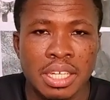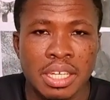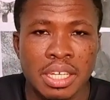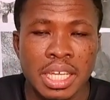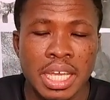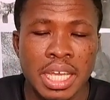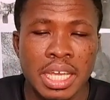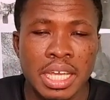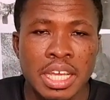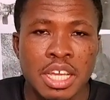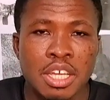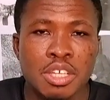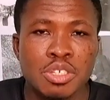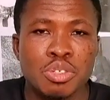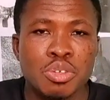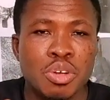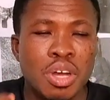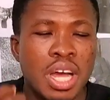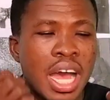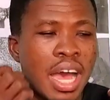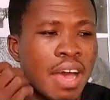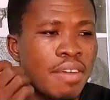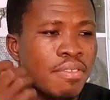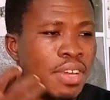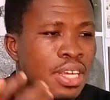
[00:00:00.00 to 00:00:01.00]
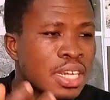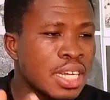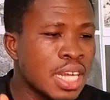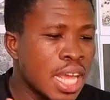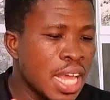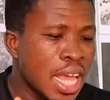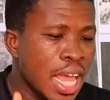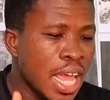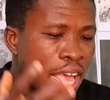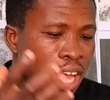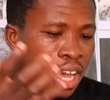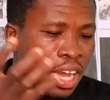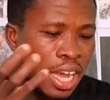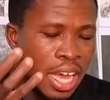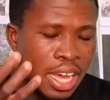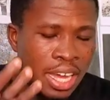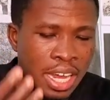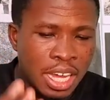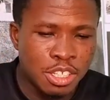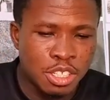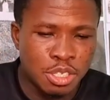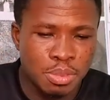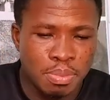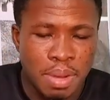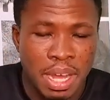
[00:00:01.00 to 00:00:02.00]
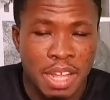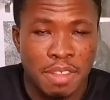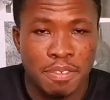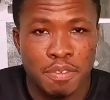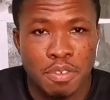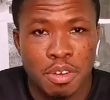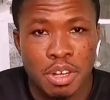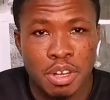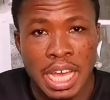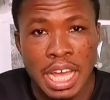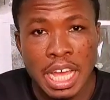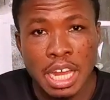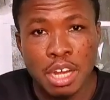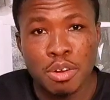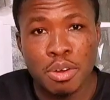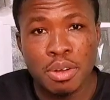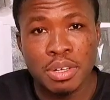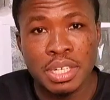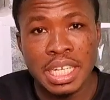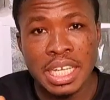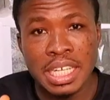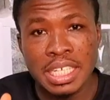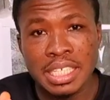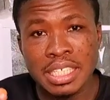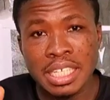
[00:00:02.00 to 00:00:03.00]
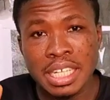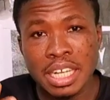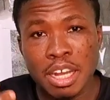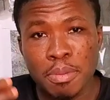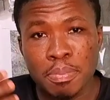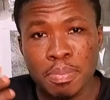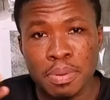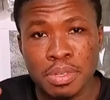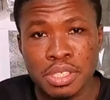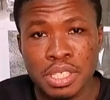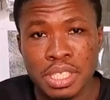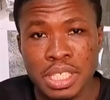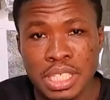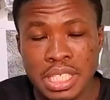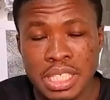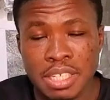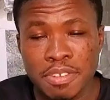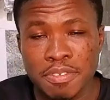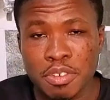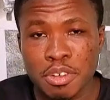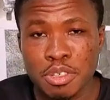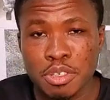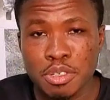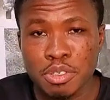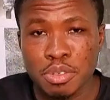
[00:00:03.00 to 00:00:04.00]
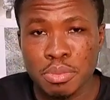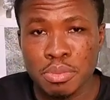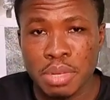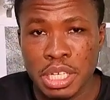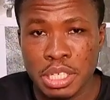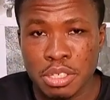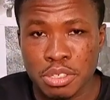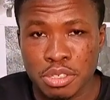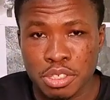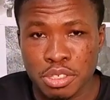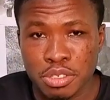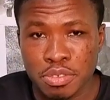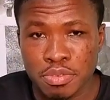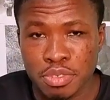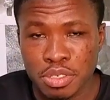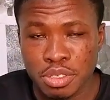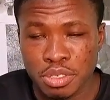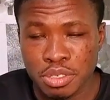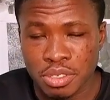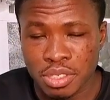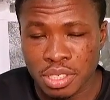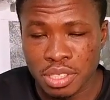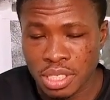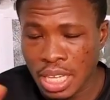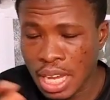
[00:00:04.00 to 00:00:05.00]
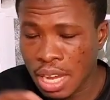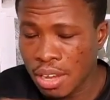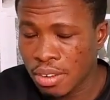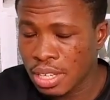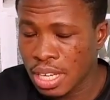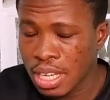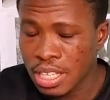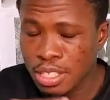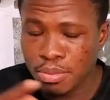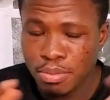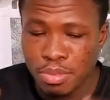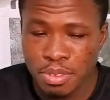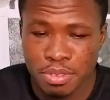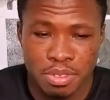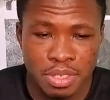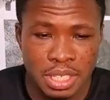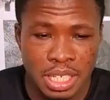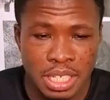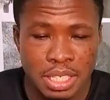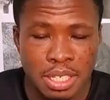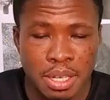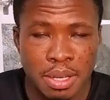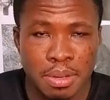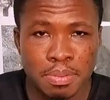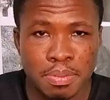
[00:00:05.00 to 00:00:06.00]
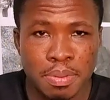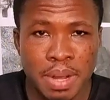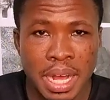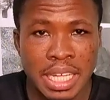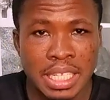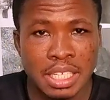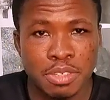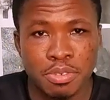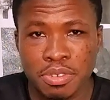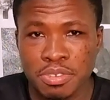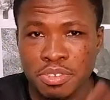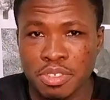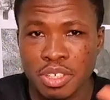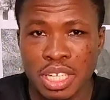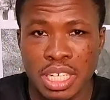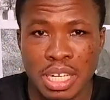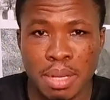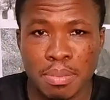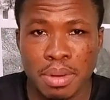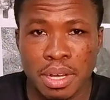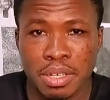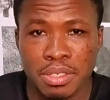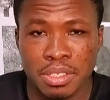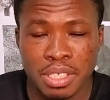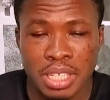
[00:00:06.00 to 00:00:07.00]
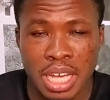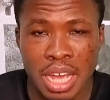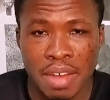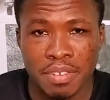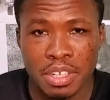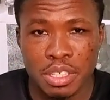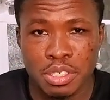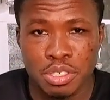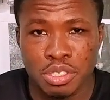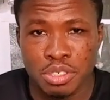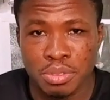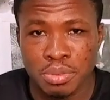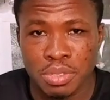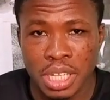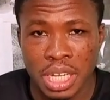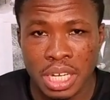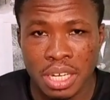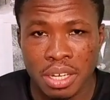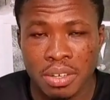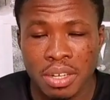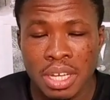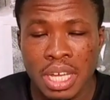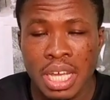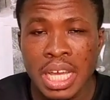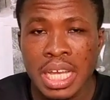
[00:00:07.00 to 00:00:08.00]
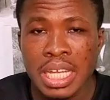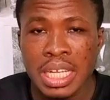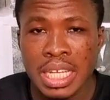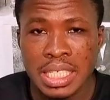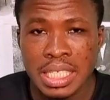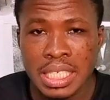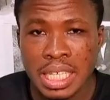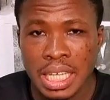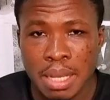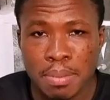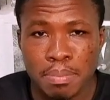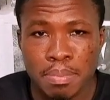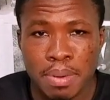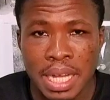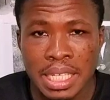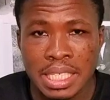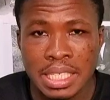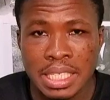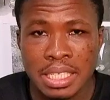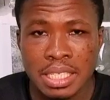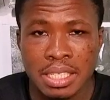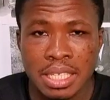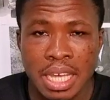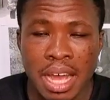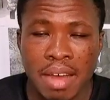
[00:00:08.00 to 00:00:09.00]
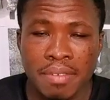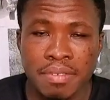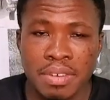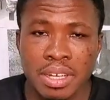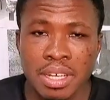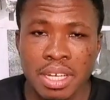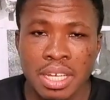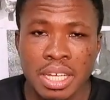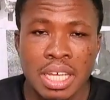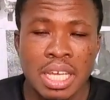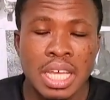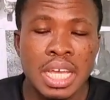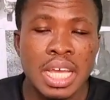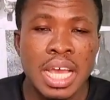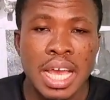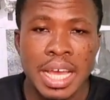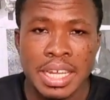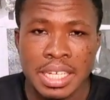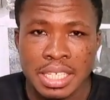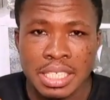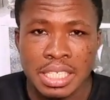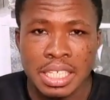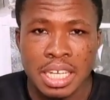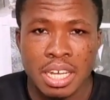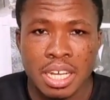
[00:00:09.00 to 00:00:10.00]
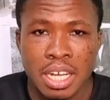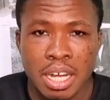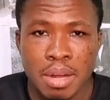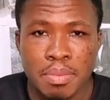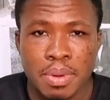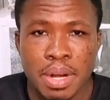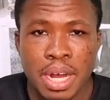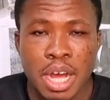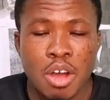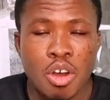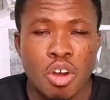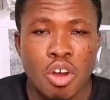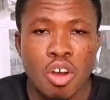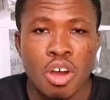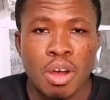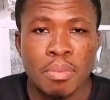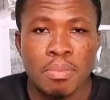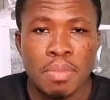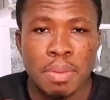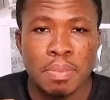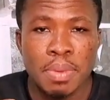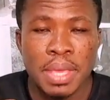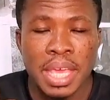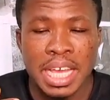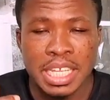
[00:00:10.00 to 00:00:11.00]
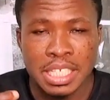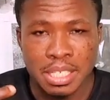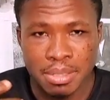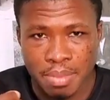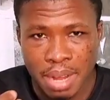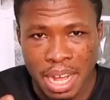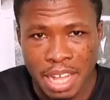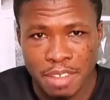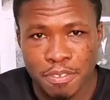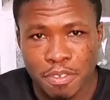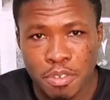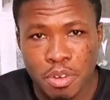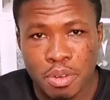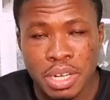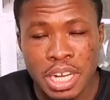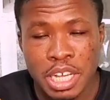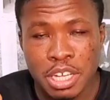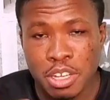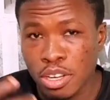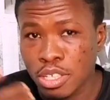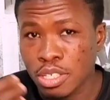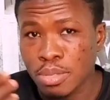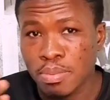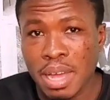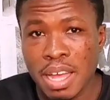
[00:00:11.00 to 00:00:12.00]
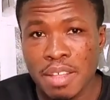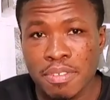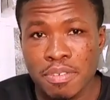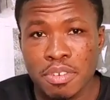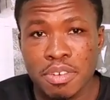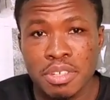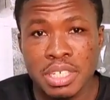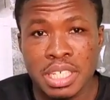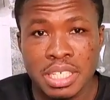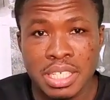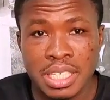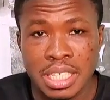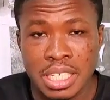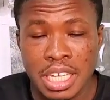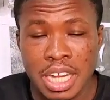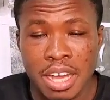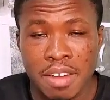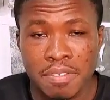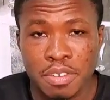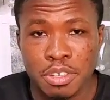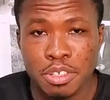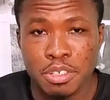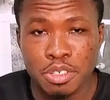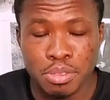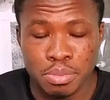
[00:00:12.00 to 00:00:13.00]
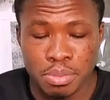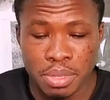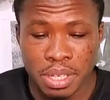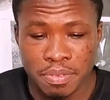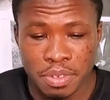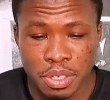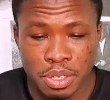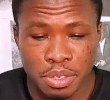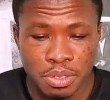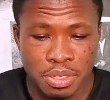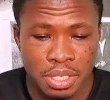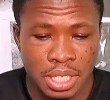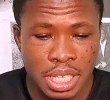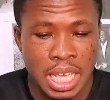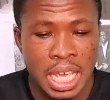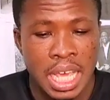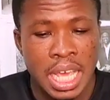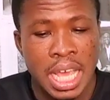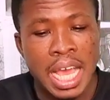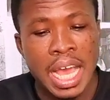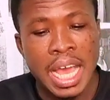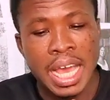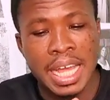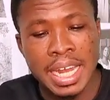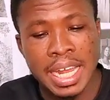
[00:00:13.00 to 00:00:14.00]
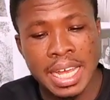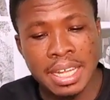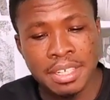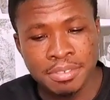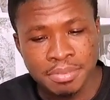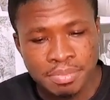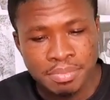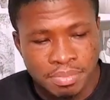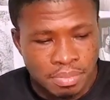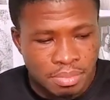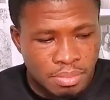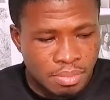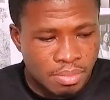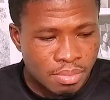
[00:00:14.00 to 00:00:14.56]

Okay, so having a smartphone alone is an opportunity for you to make YouTube videos. Now let's move to the third part. We talked about to have a YouTube channel. The second part is have a digital camera or maybe a smartphone, and your smartphone is enough for you to make videos. And then